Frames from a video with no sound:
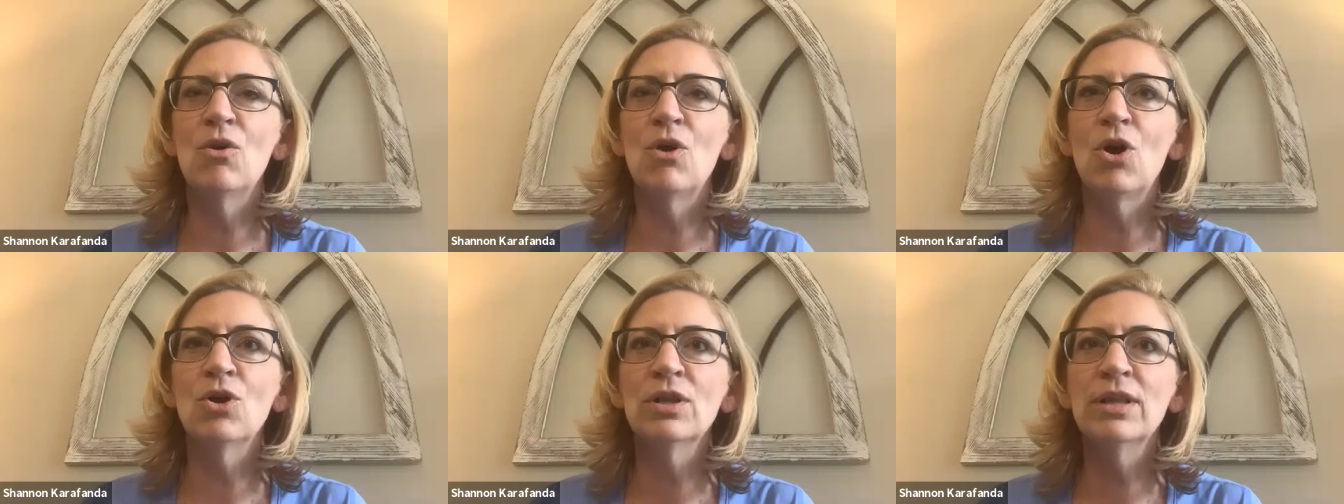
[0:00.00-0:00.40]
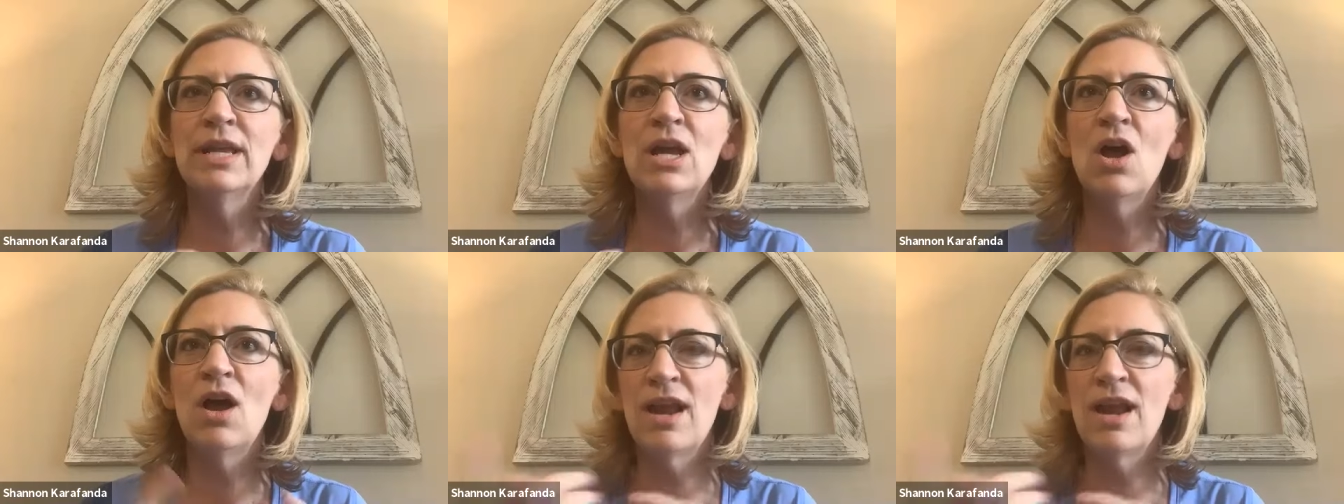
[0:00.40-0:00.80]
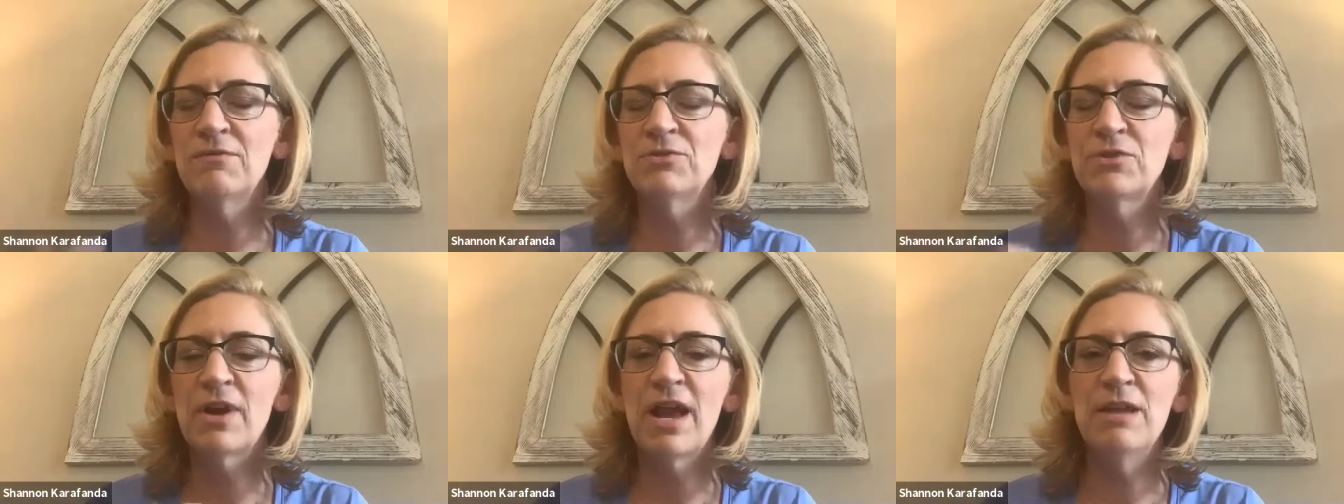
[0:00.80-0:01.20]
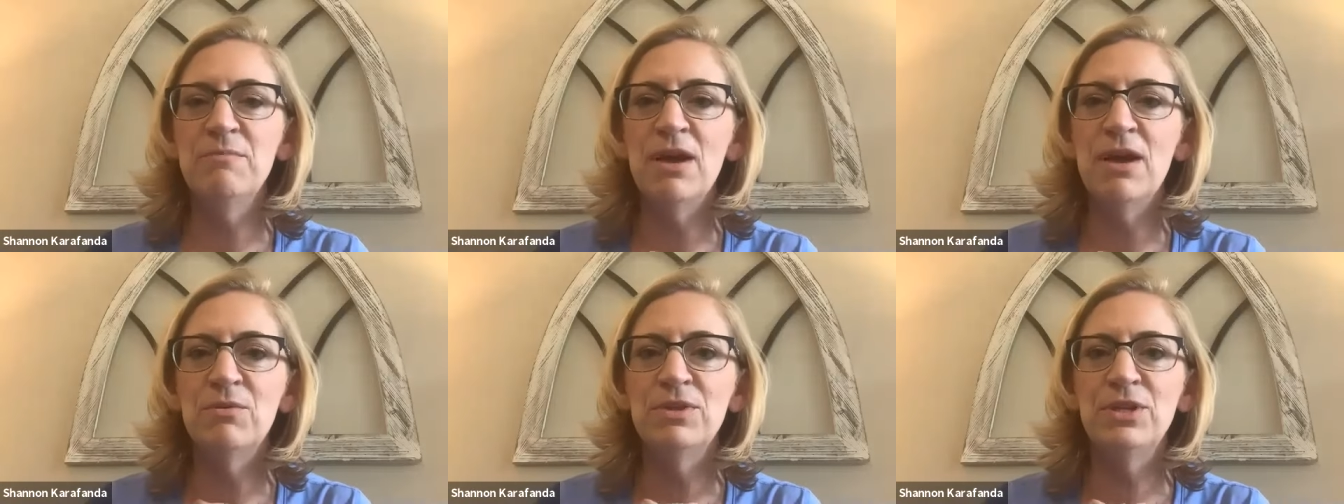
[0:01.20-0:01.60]
early on, after I had
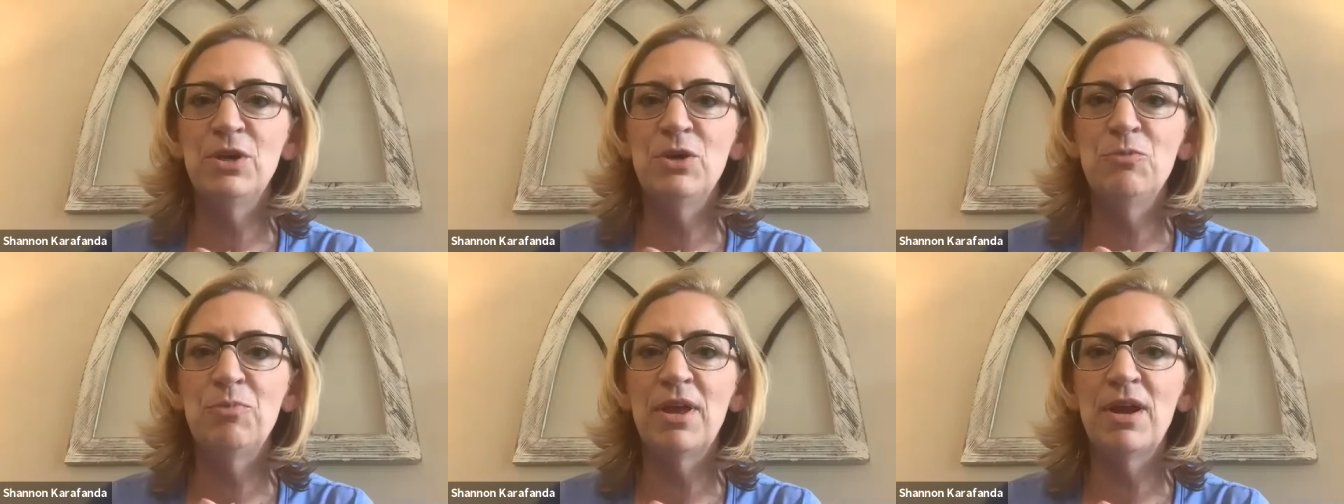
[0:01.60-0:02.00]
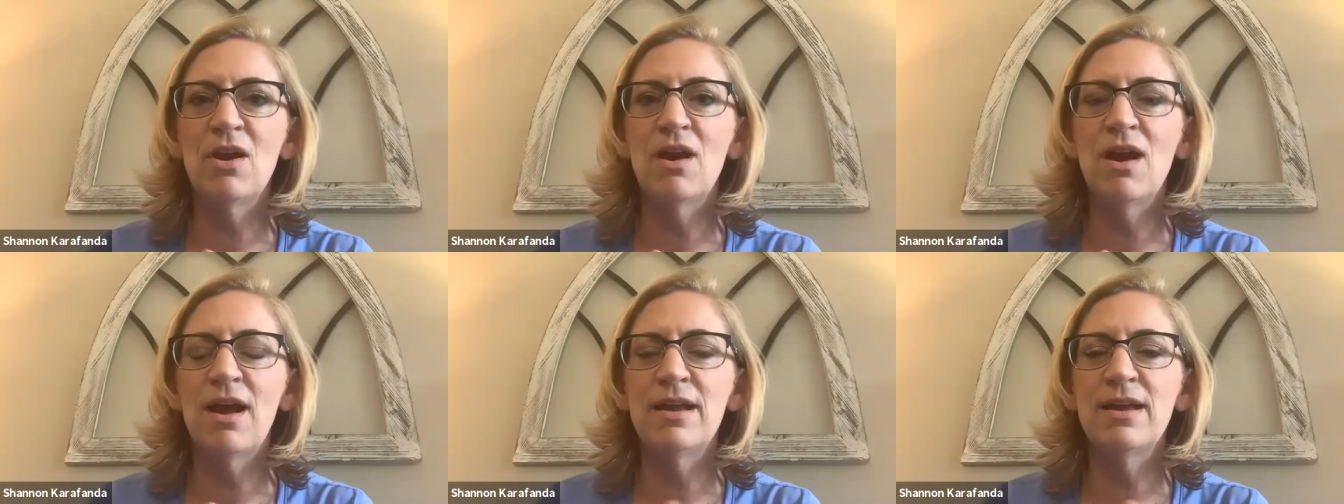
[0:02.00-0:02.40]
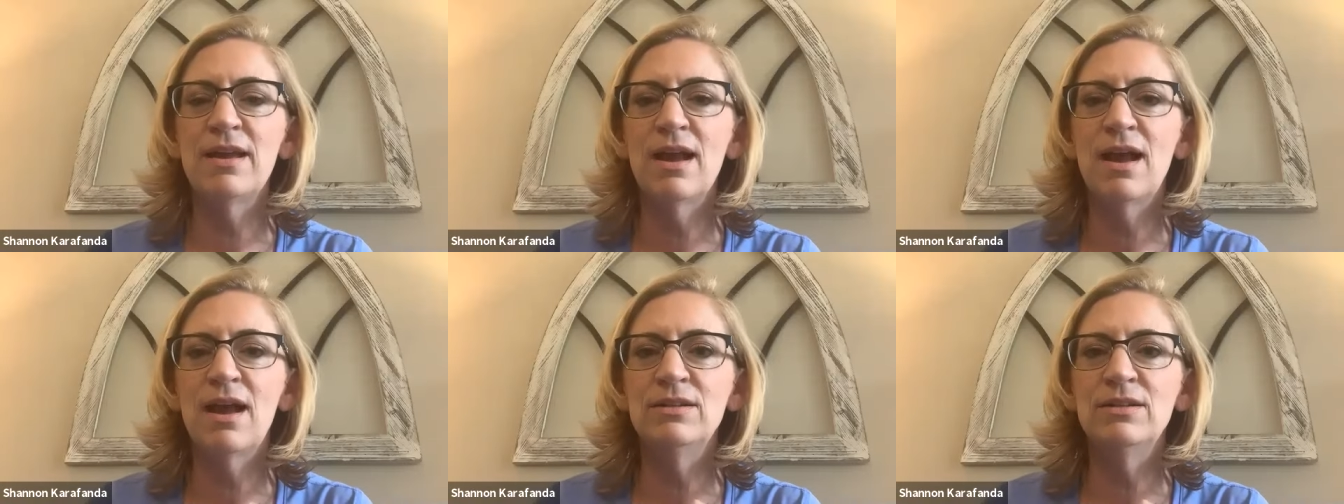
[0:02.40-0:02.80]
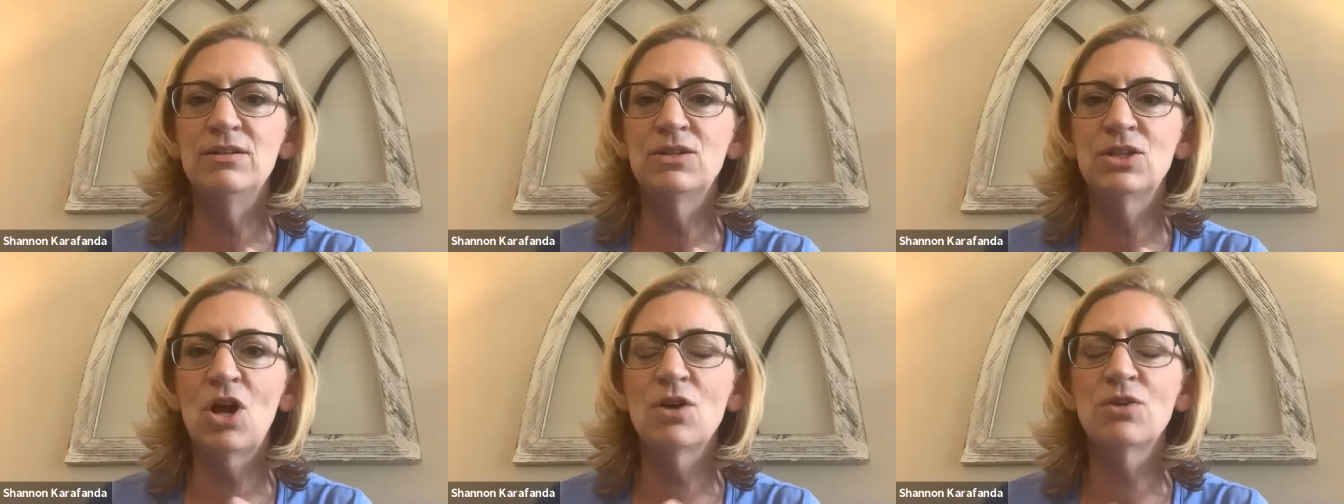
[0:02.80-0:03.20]
met with you, Blair, I I
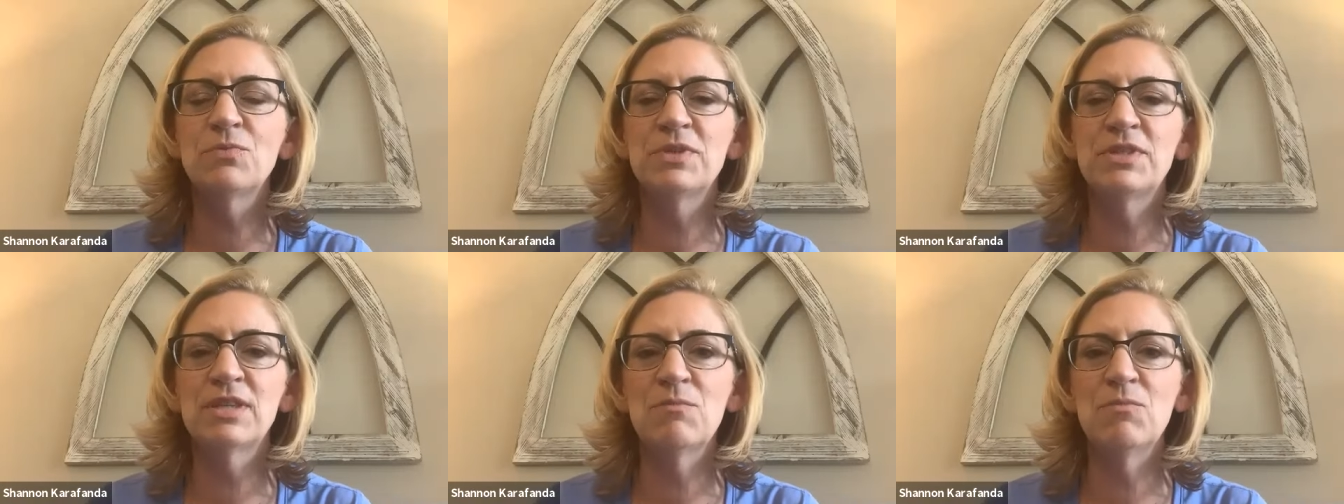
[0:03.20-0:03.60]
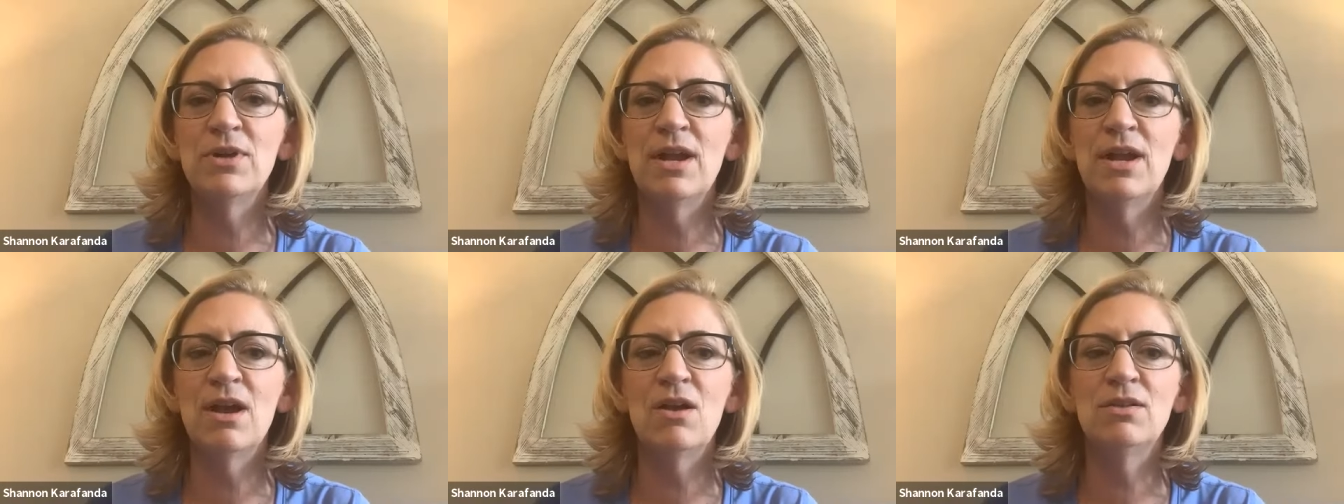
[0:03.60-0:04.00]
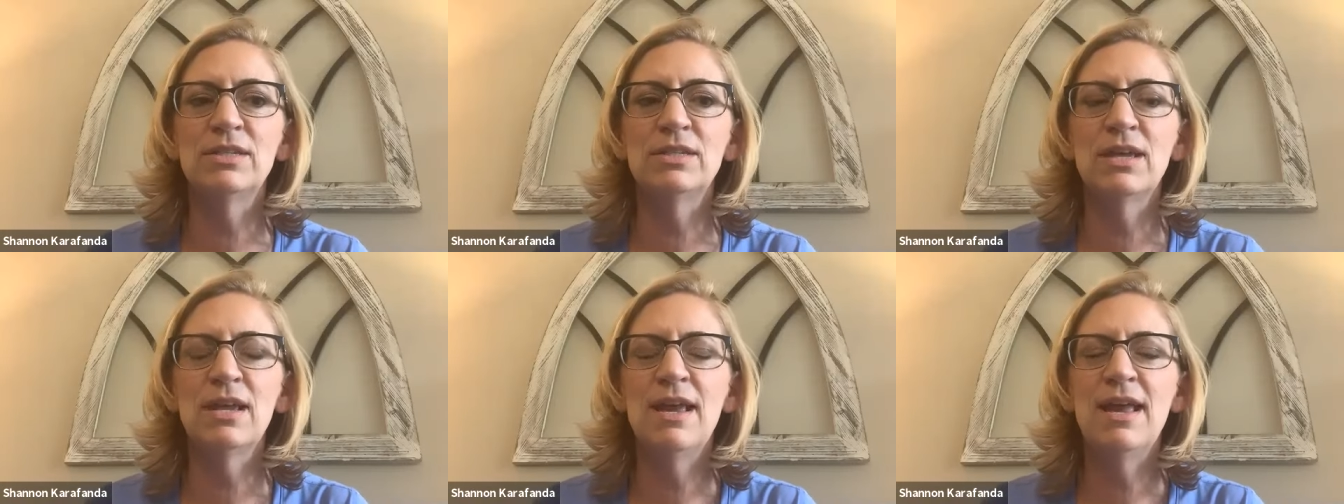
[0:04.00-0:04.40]
talked with someone else,